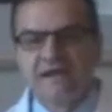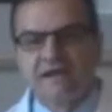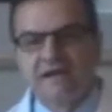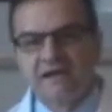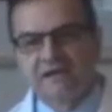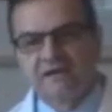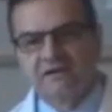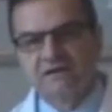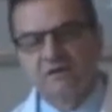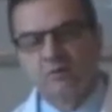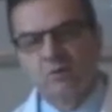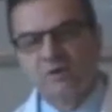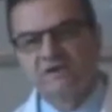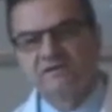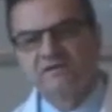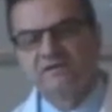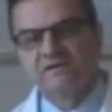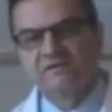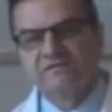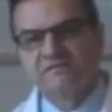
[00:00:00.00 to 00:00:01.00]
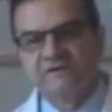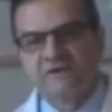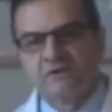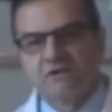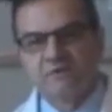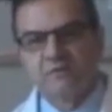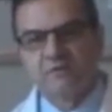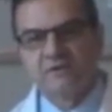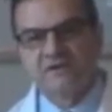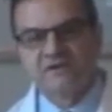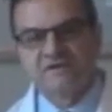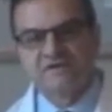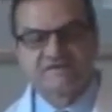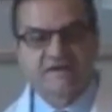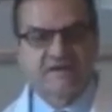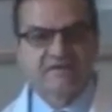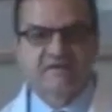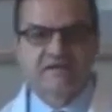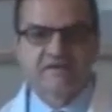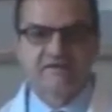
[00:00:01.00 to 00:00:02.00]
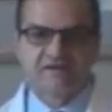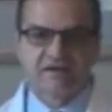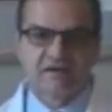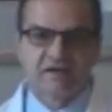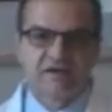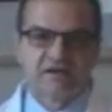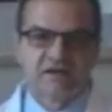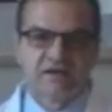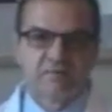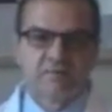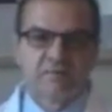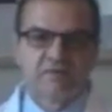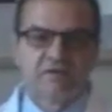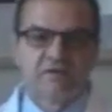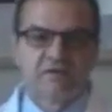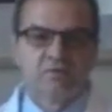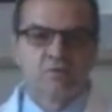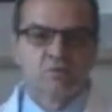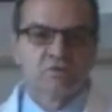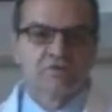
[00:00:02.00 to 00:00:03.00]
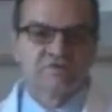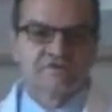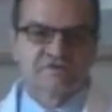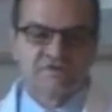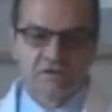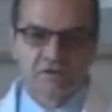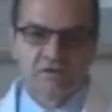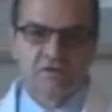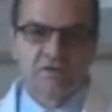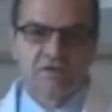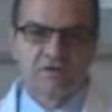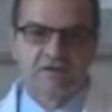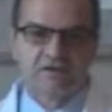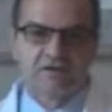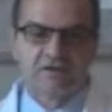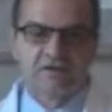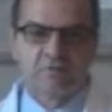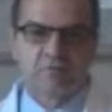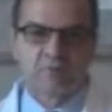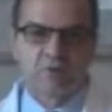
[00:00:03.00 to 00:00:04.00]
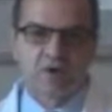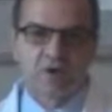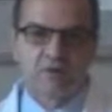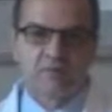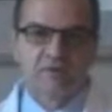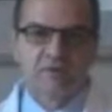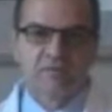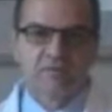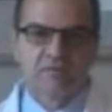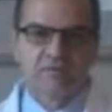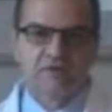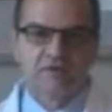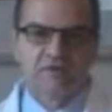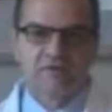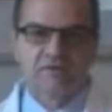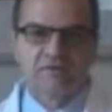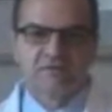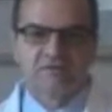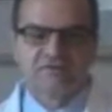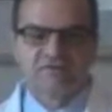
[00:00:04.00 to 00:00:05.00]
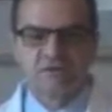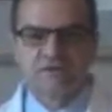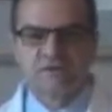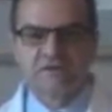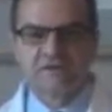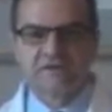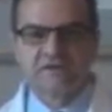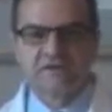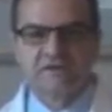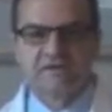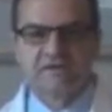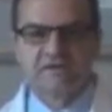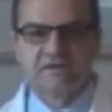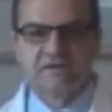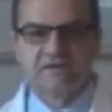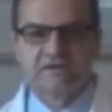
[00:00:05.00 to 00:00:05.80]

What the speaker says: And I went into the field because at that time it was still a problem, certainly